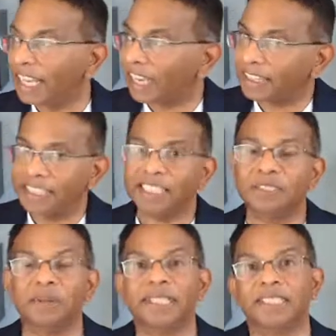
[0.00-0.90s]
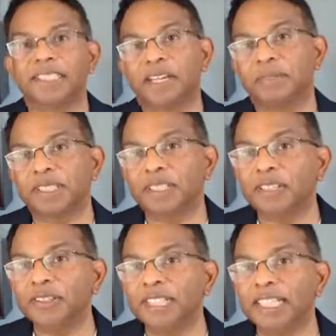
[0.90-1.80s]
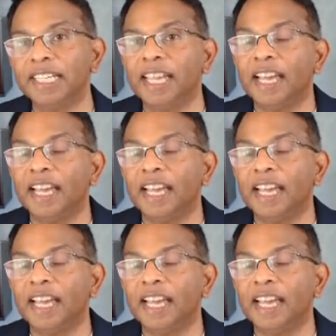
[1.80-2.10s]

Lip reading: The next one is cybersecurity.